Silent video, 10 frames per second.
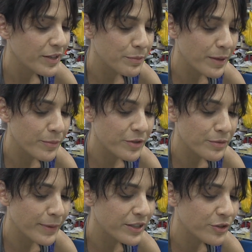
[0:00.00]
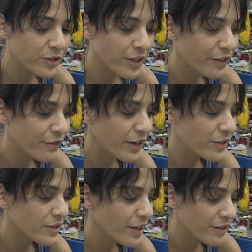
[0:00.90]
spent most of my adult life
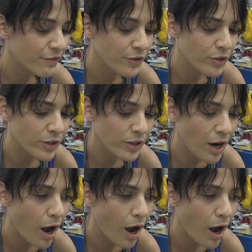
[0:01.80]
outside of New York.